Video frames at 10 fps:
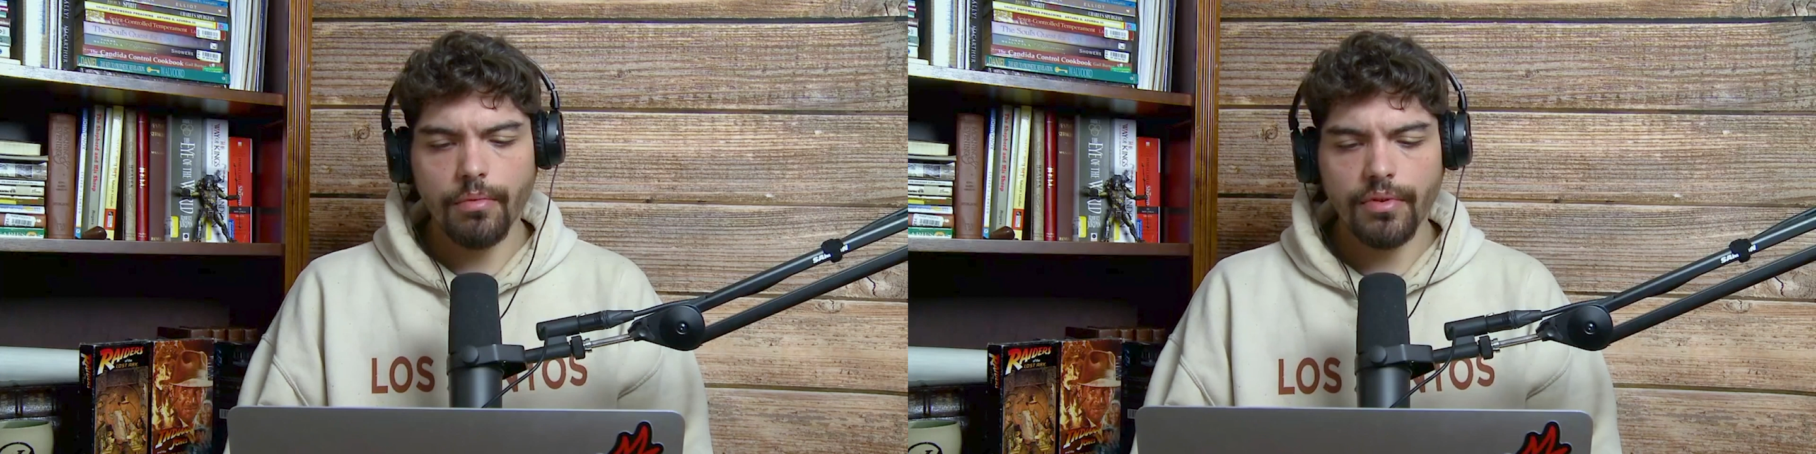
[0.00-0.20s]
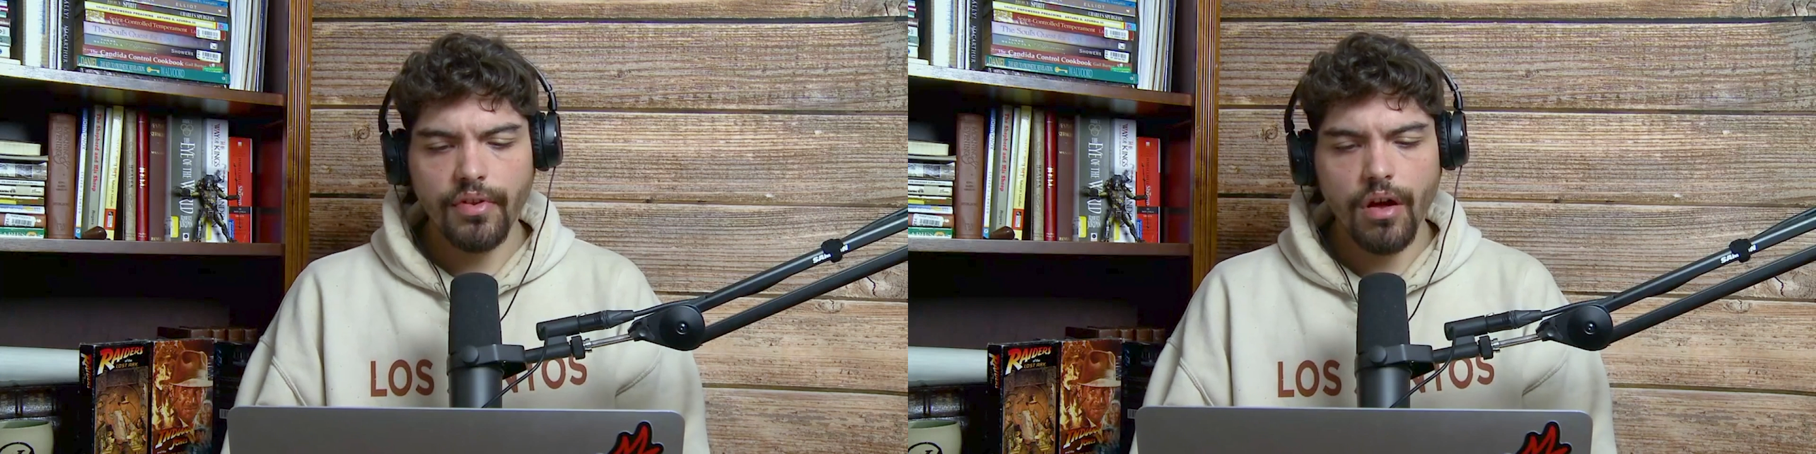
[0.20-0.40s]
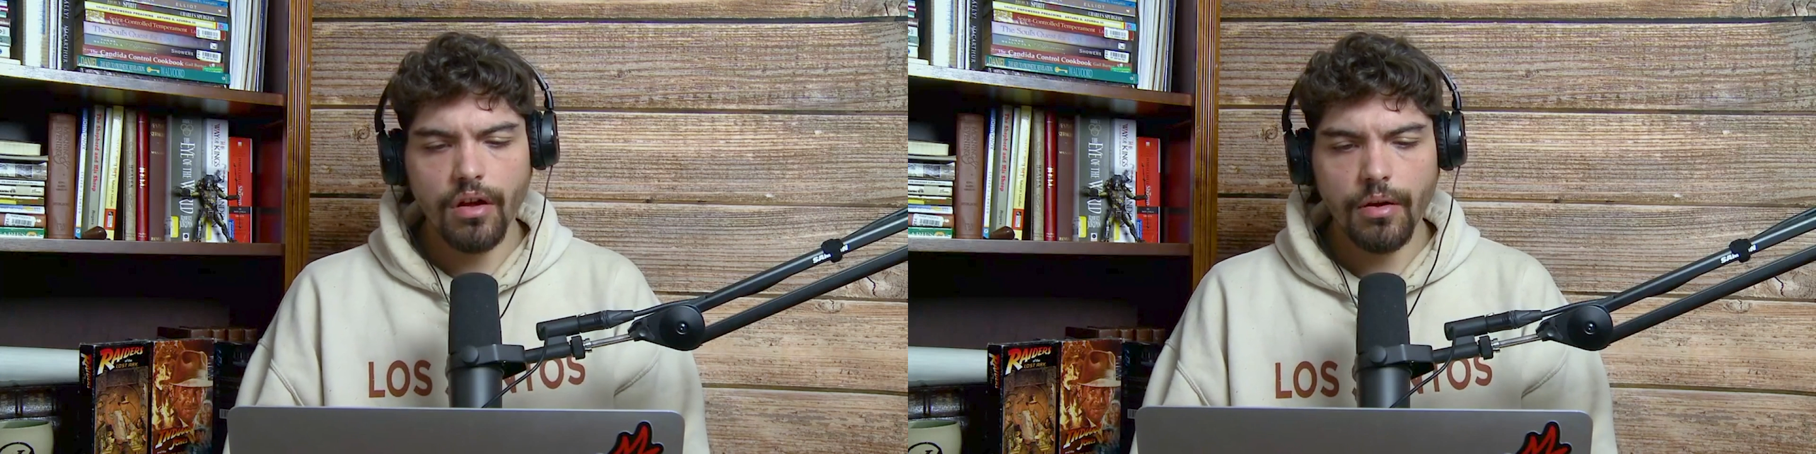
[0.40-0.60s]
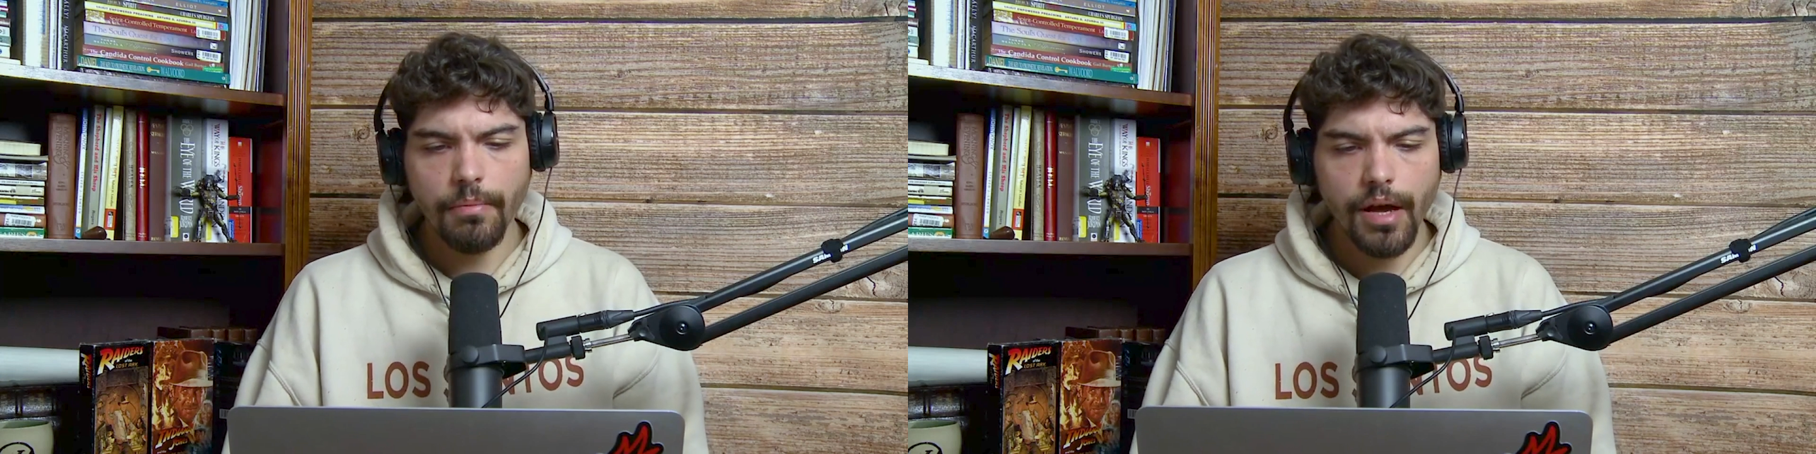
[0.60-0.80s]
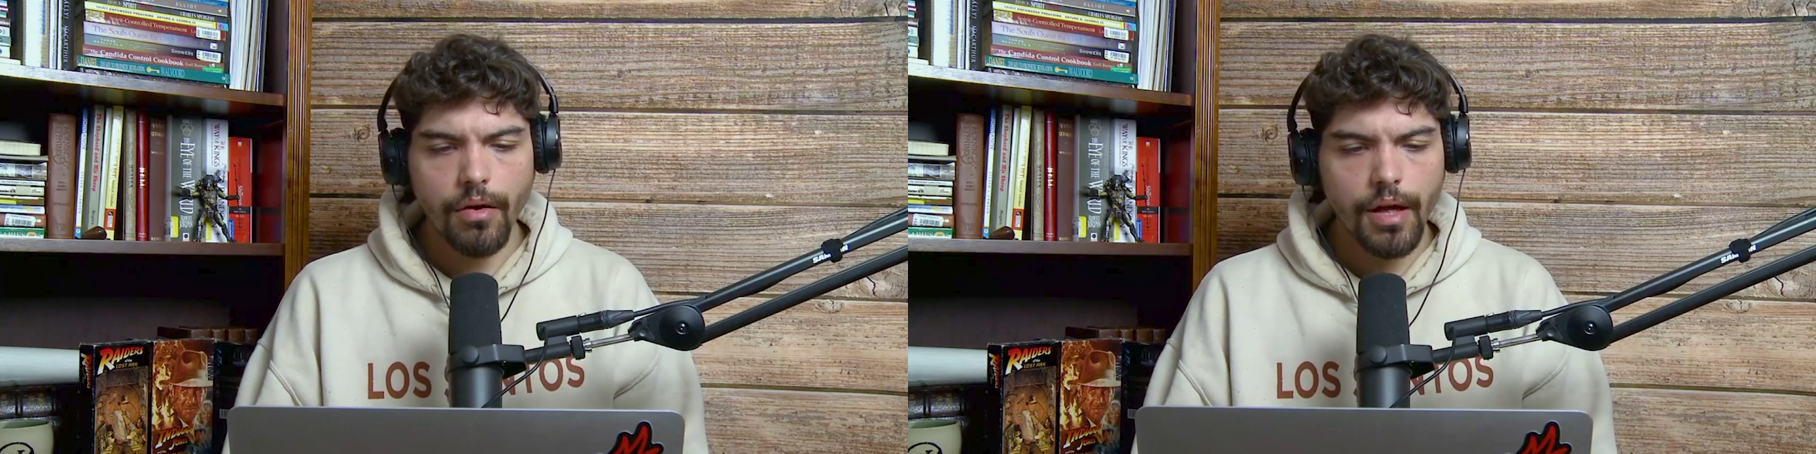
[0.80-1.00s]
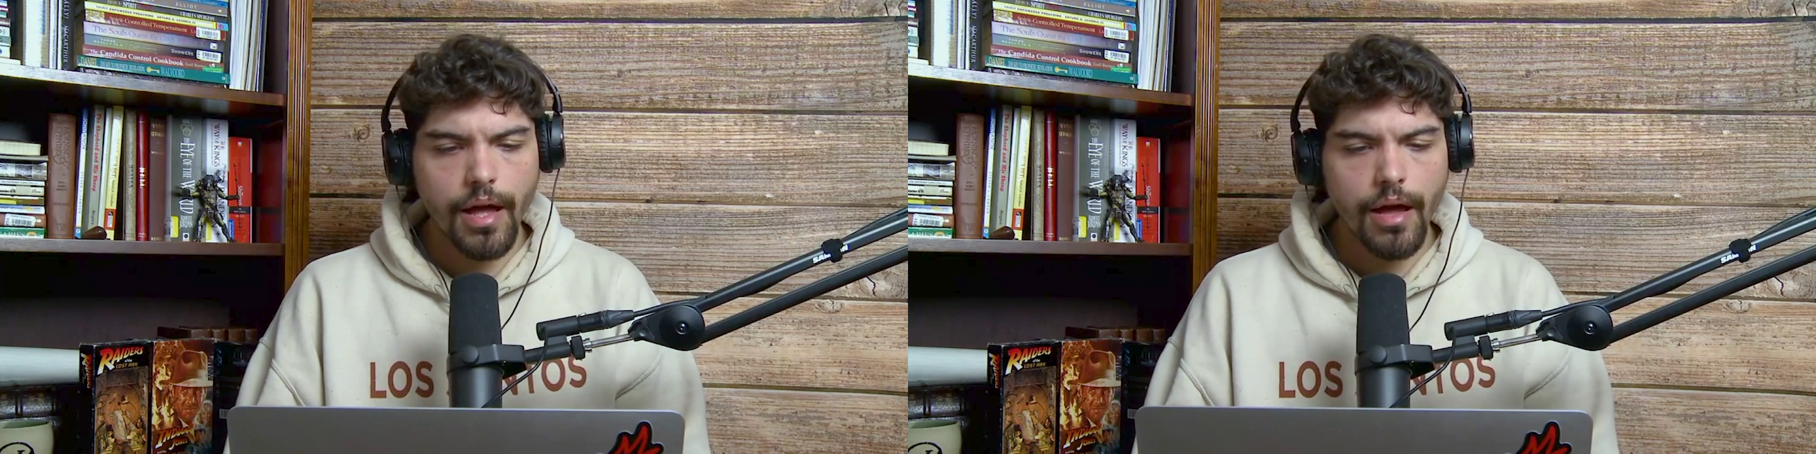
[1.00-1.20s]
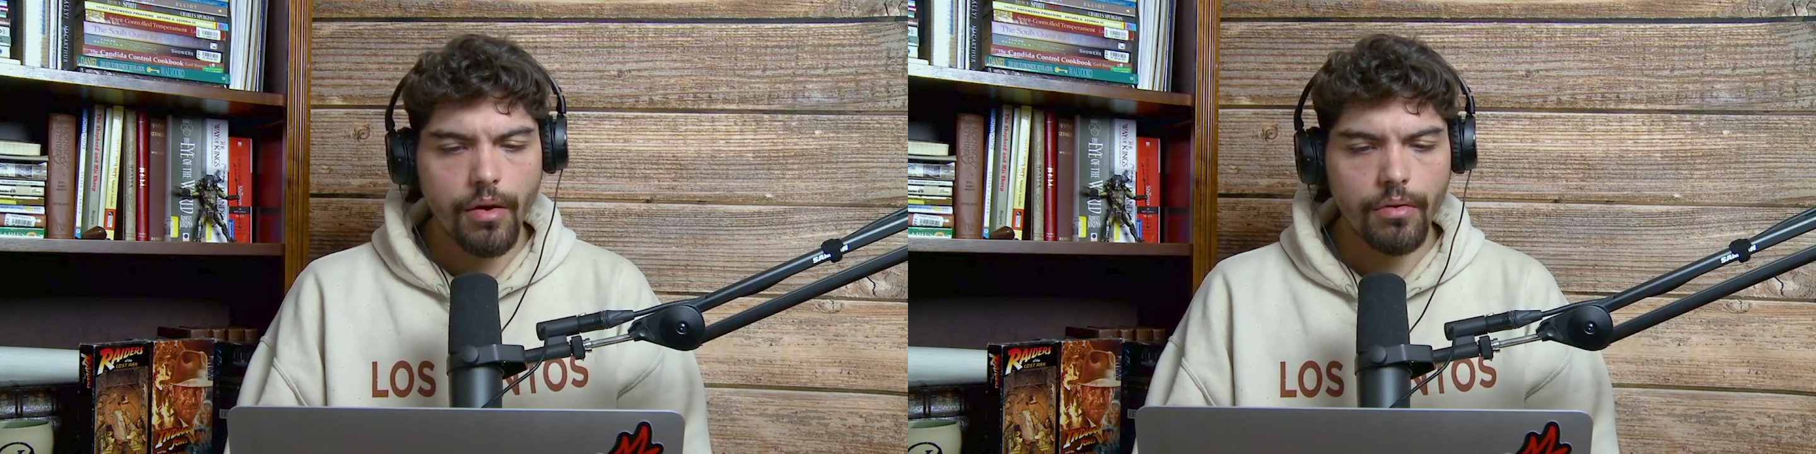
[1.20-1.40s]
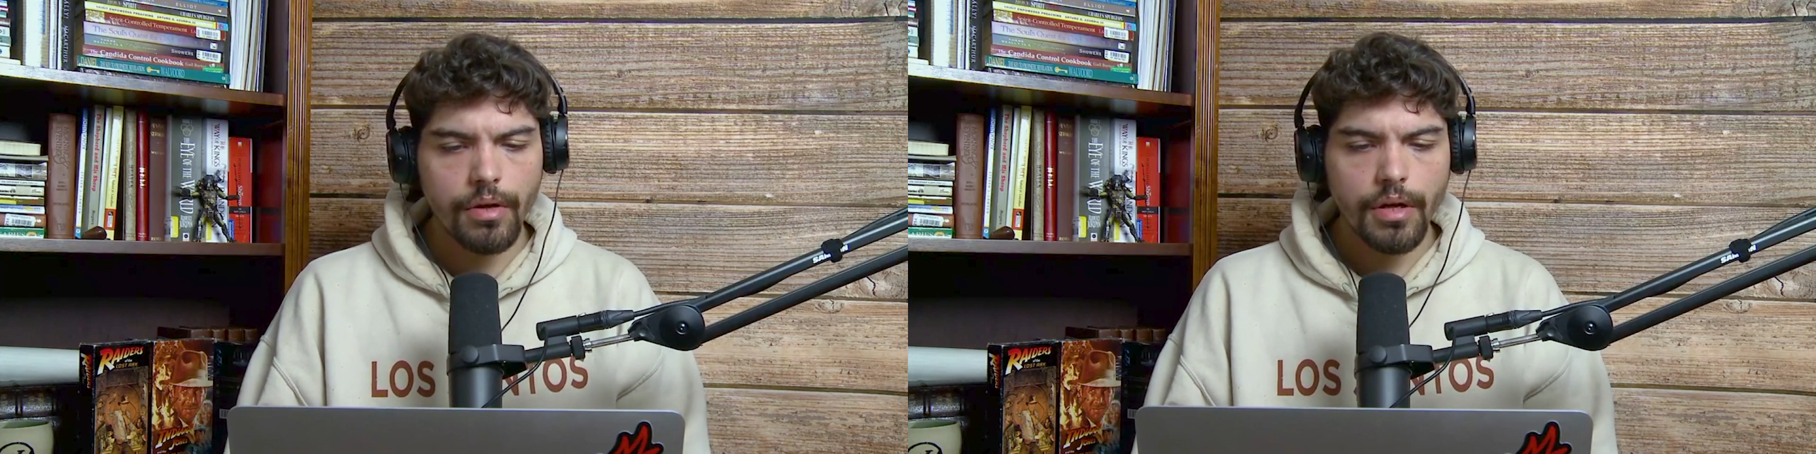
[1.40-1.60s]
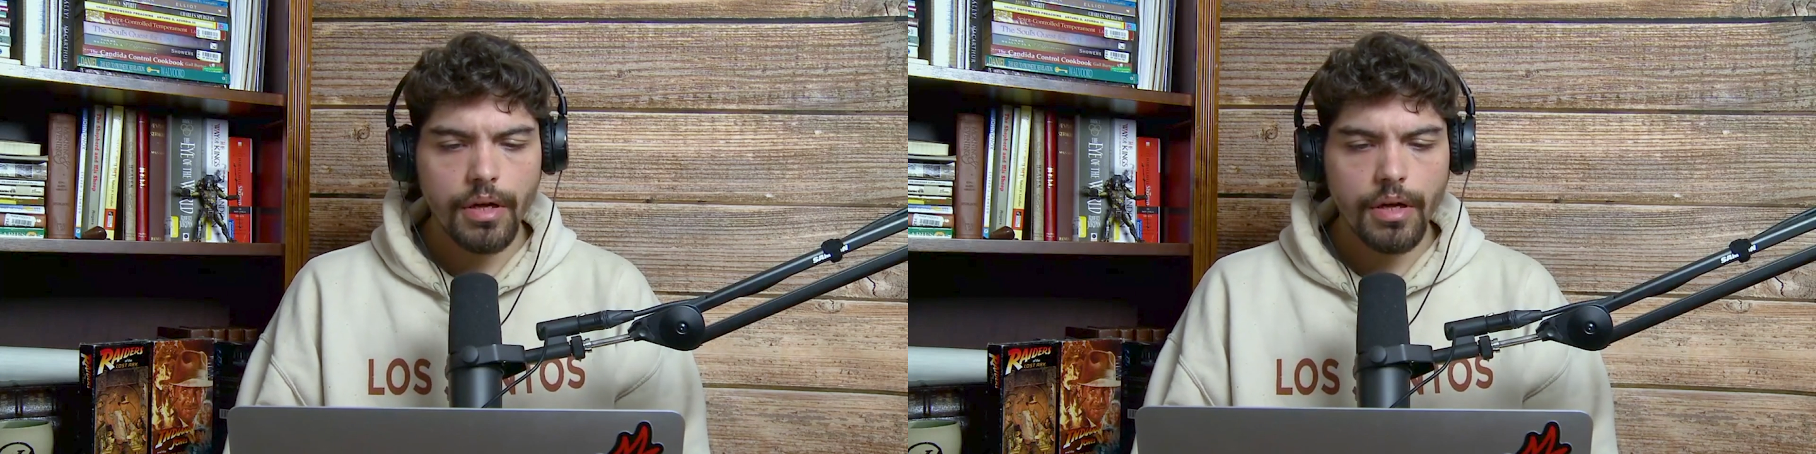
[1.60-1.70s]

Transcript: was talking about how